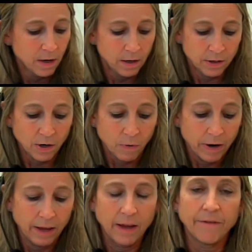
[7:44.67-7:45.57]
So
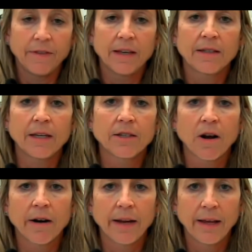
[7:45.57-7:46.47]
if this is
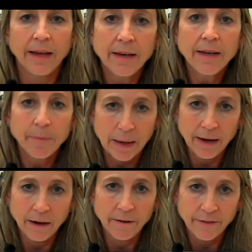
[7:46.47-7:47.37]
our
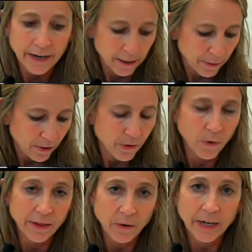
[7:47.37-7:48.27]
independent variable, the
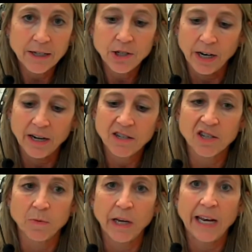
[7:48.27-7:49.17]
one that we can change
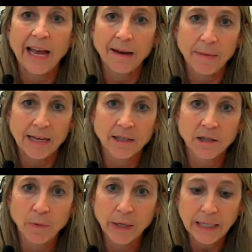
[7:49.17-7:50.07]
because we can add
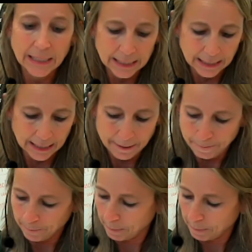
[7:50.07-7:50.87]
masses pretty easily,